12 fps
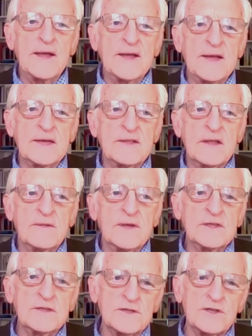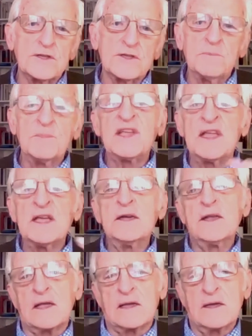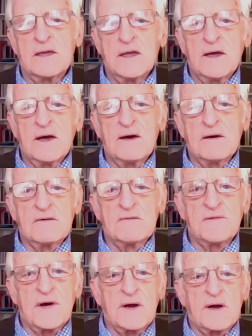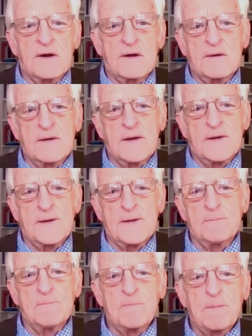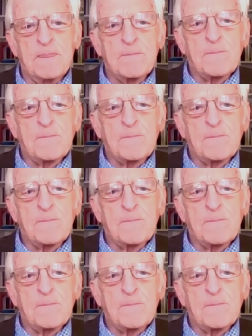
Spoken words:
And this is just the beginning of our